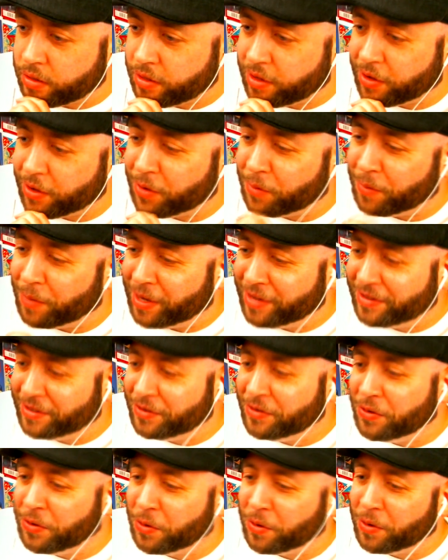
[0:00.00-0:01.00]
Yo, my
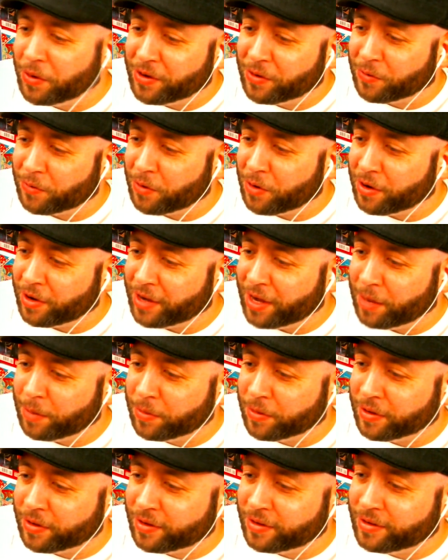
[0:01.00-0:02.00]
dude, you're in the wrong
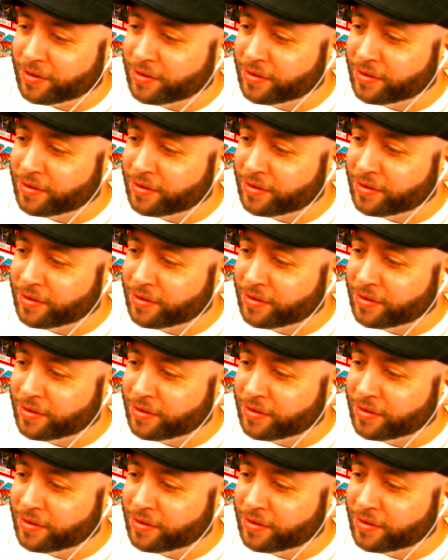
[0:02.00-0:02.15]
neighborhood.